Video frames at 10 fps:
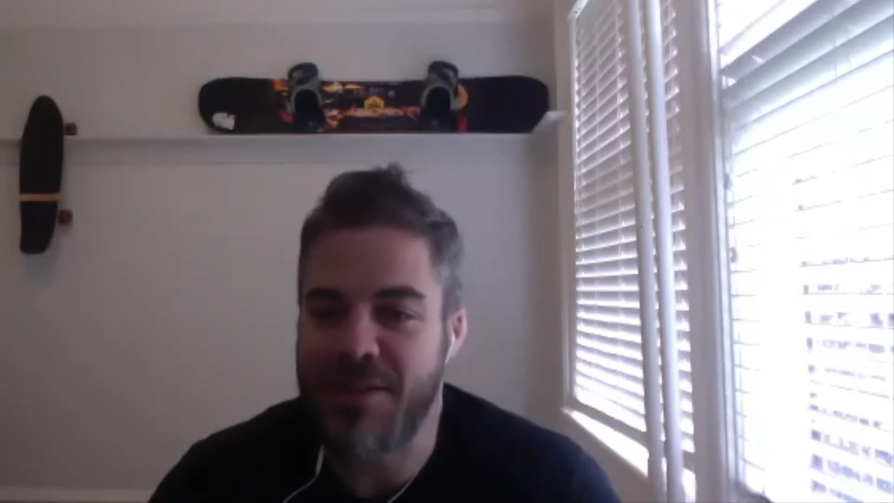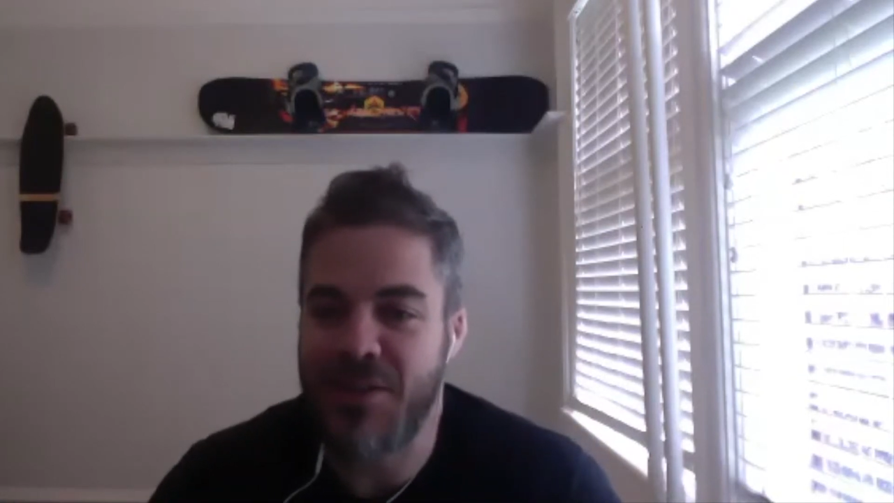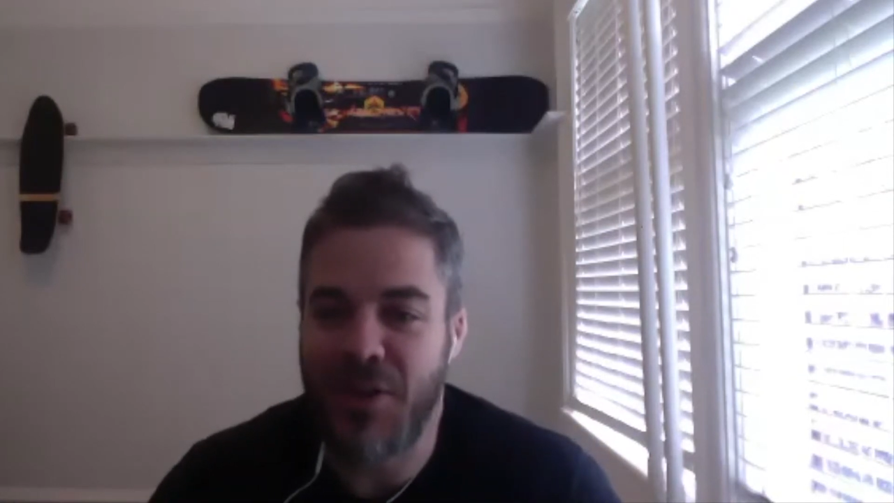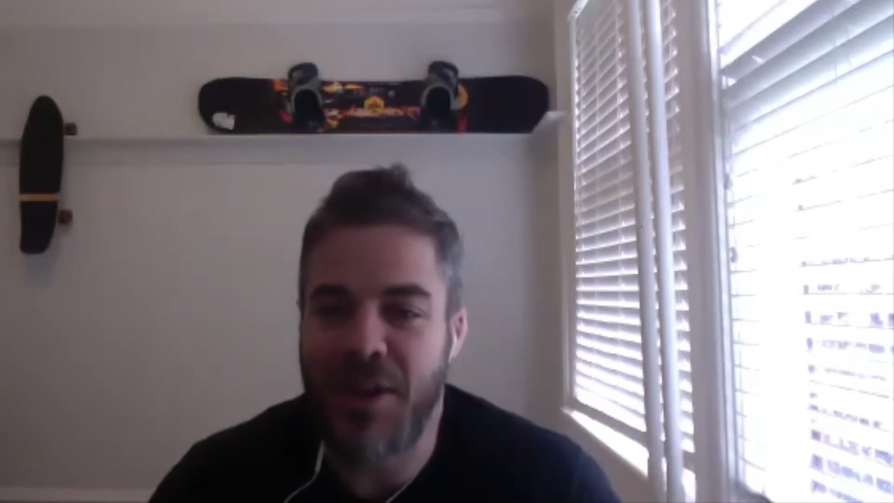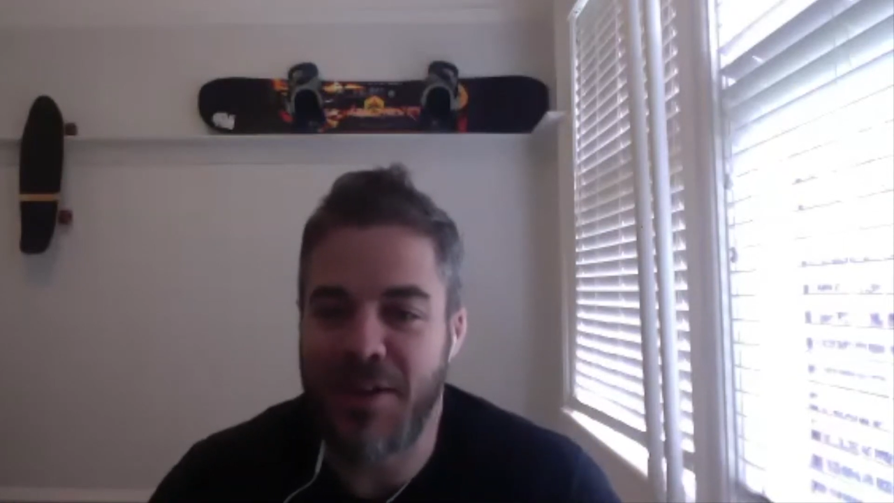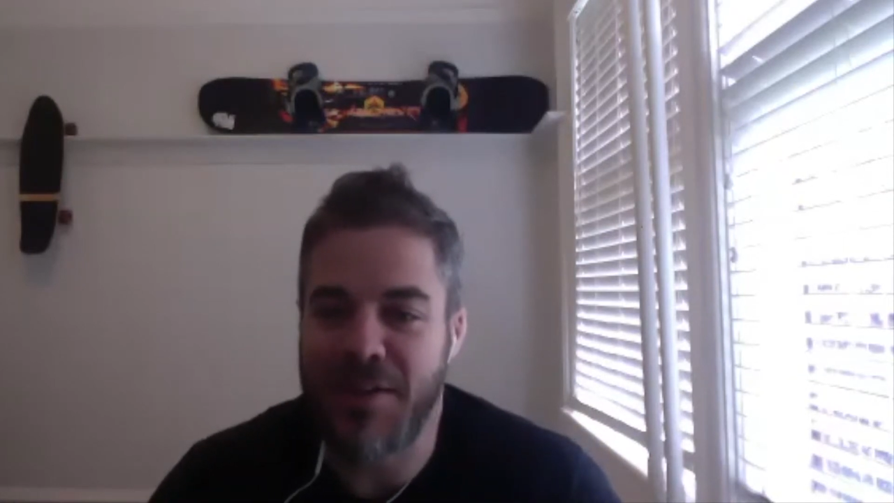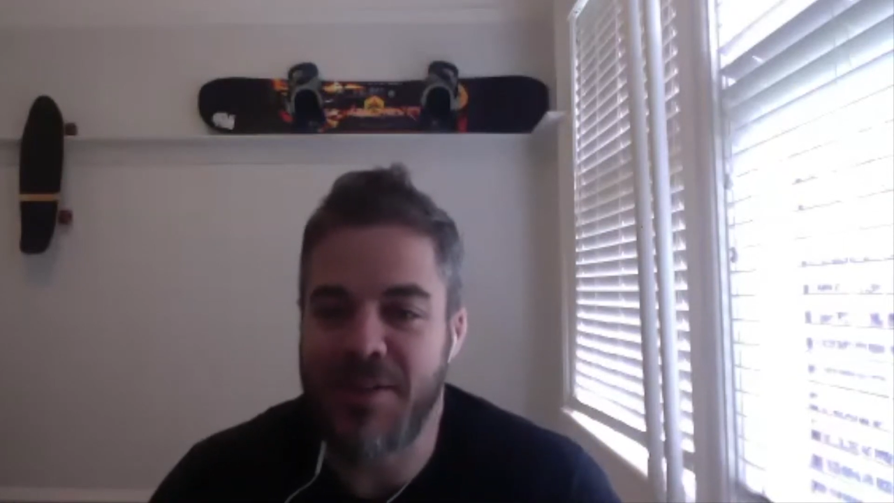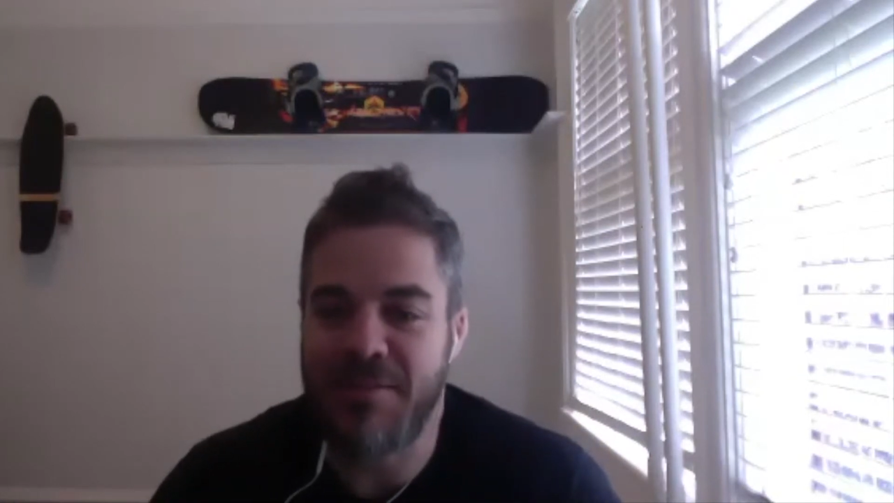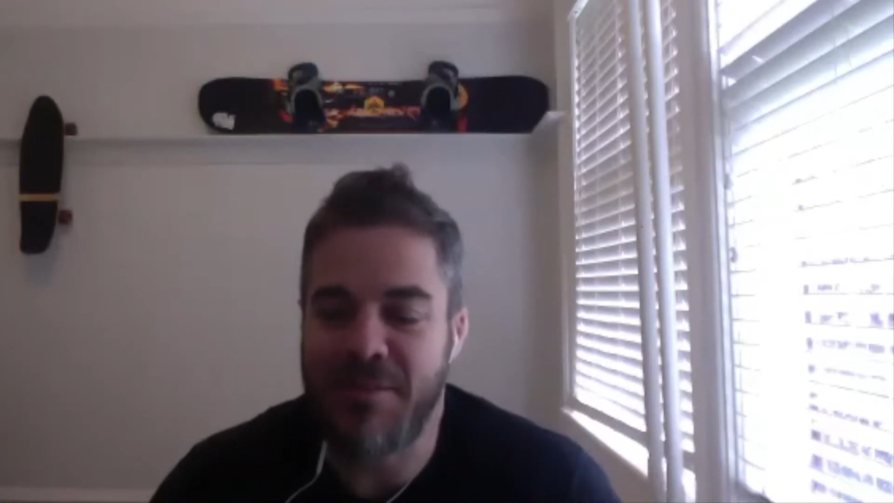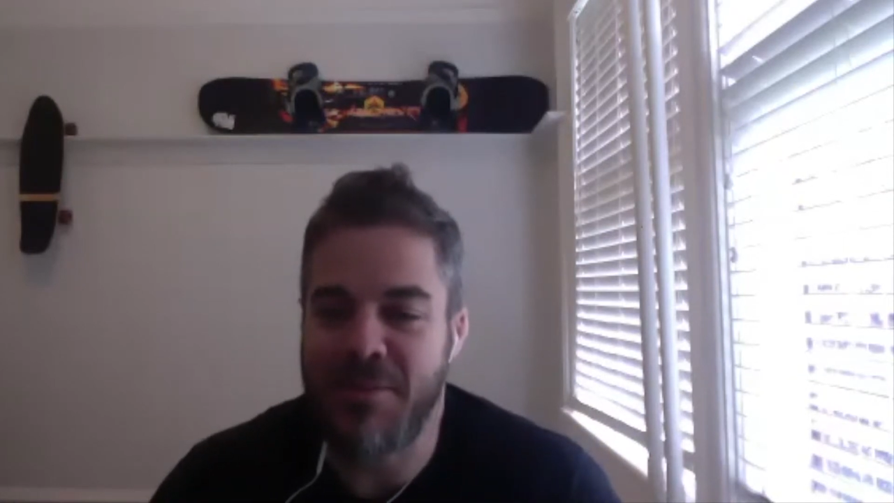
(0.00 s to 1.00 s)

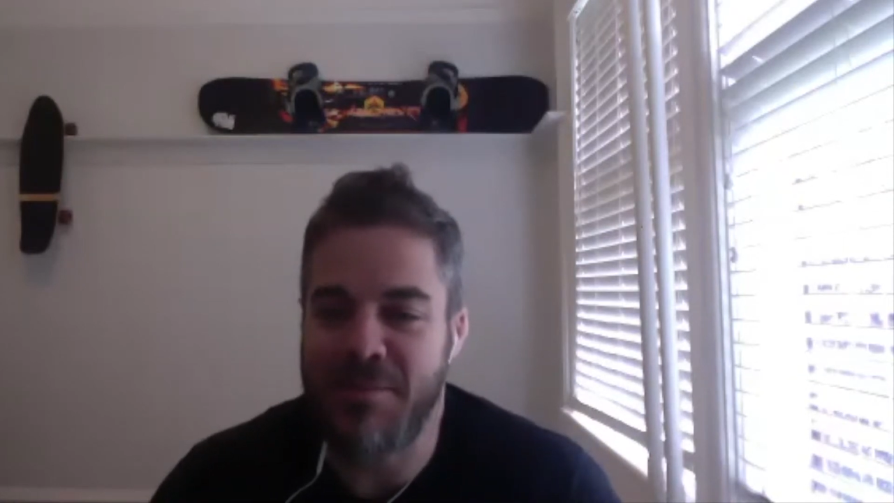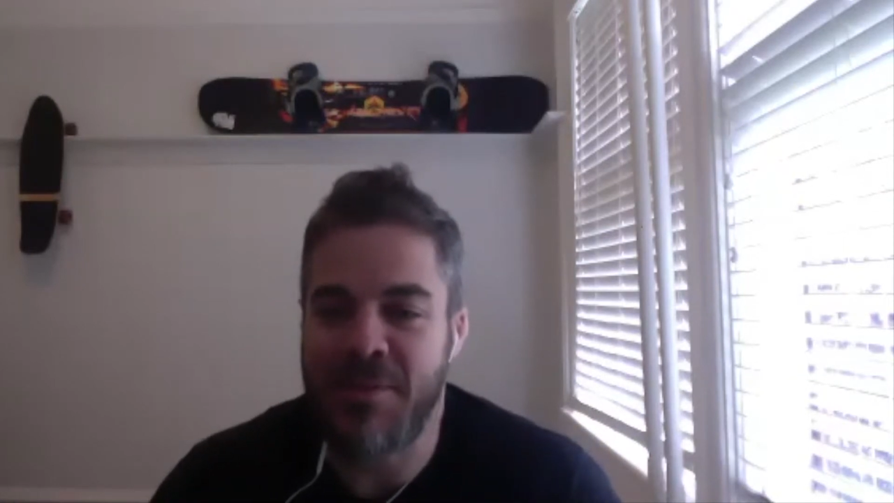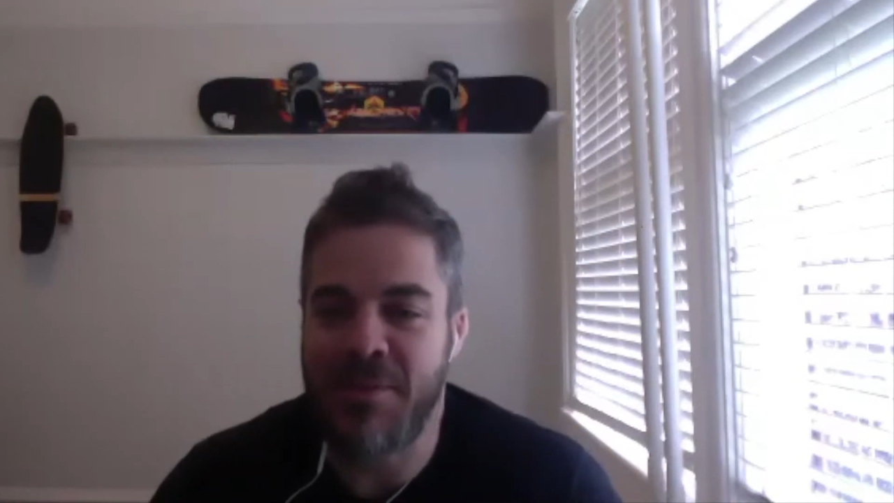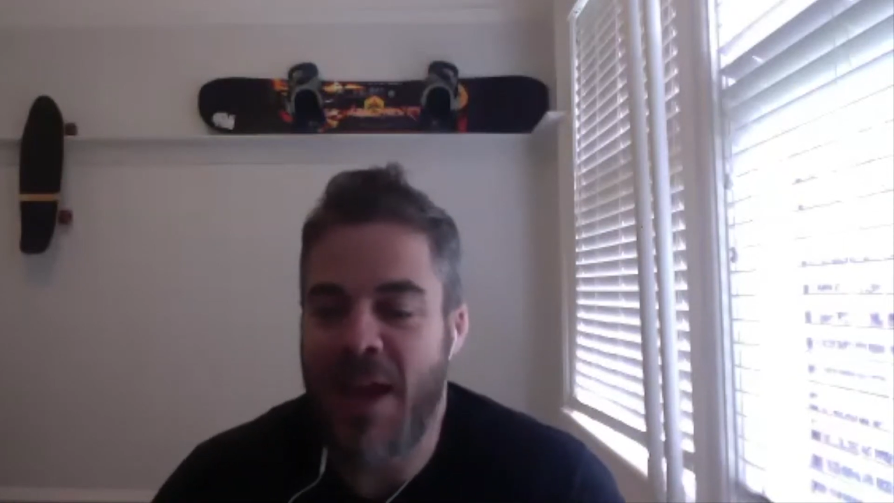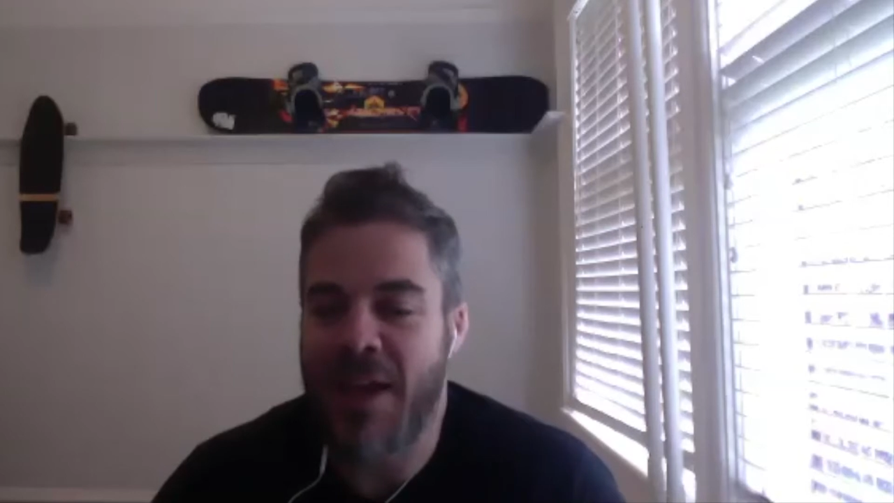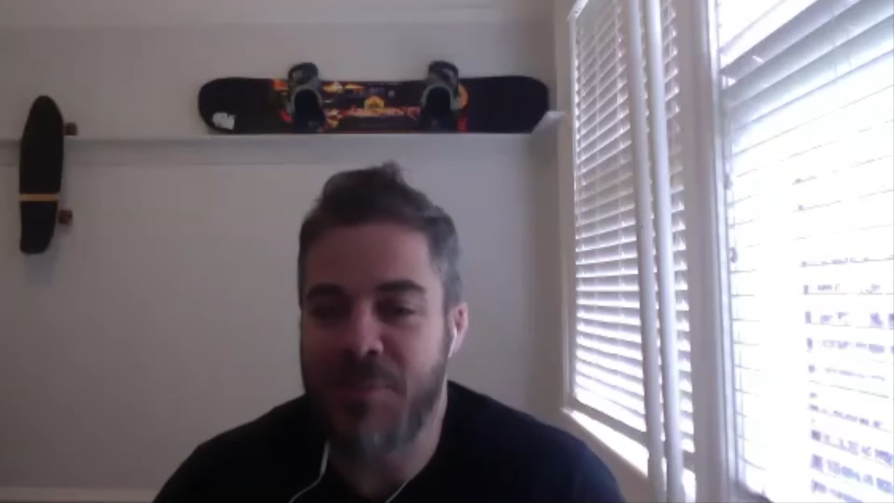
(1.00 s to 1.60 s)
you're getting